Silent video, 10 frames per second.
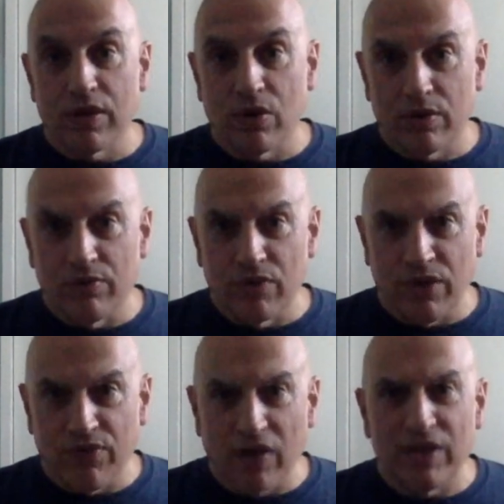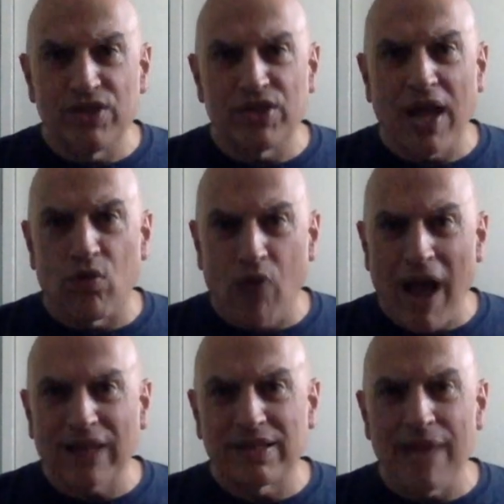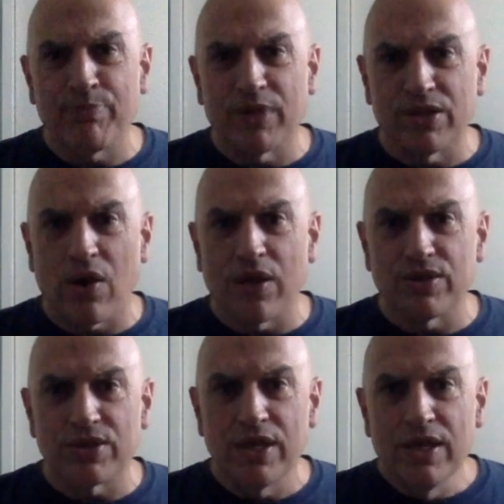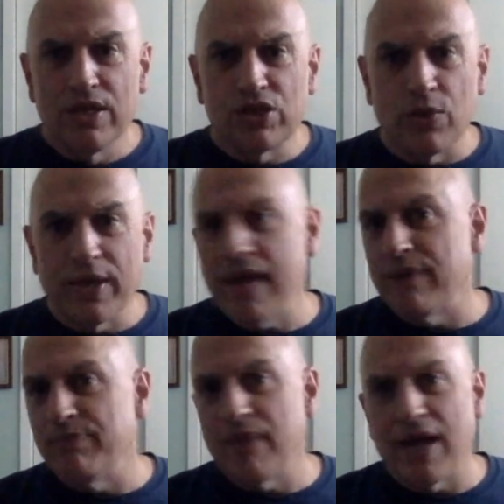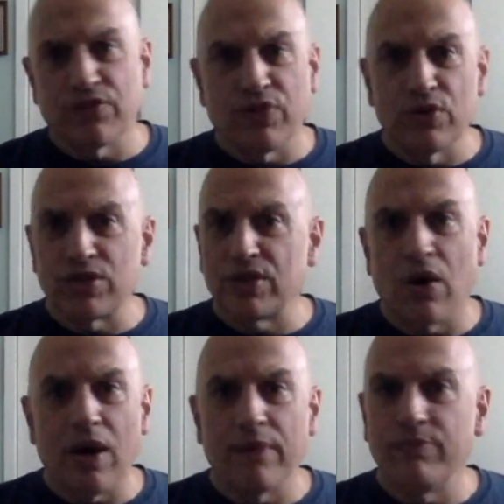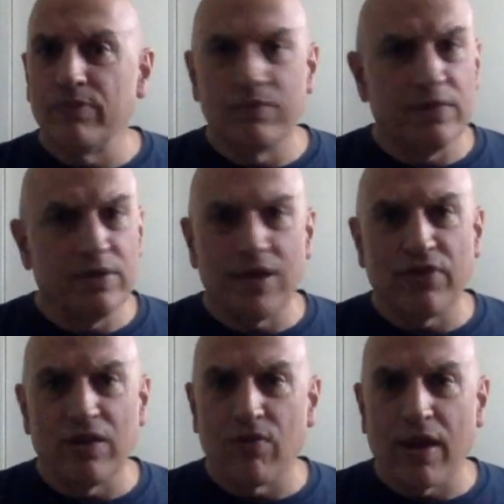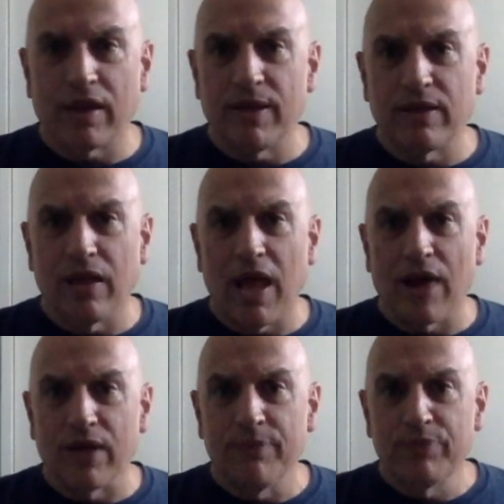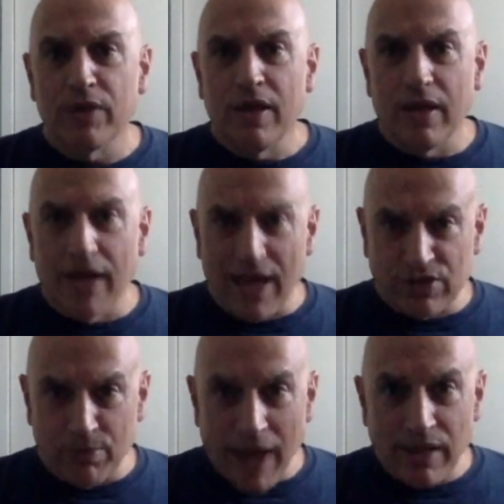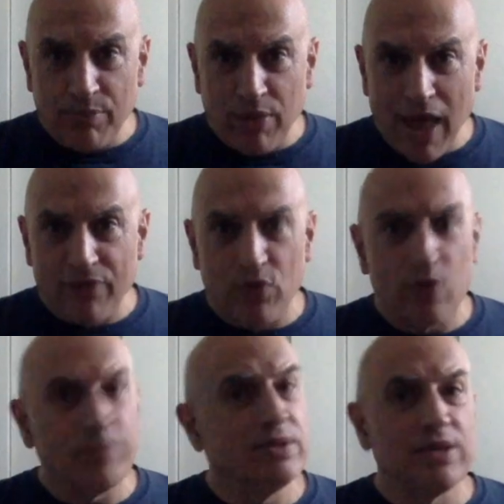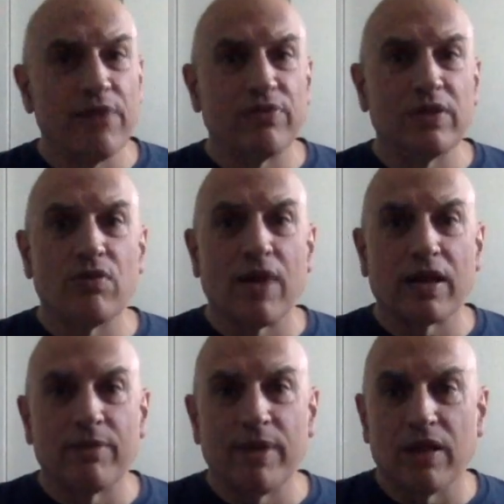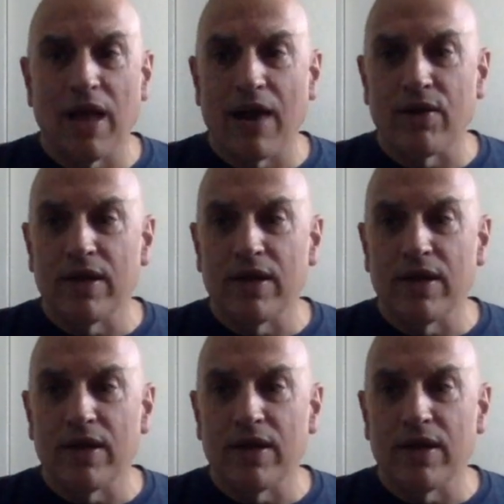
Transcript: really funky style rock type guitars. So again, as a first guitar, definitely recommend Glarry. As a modding platform, definitely recommend Glarry.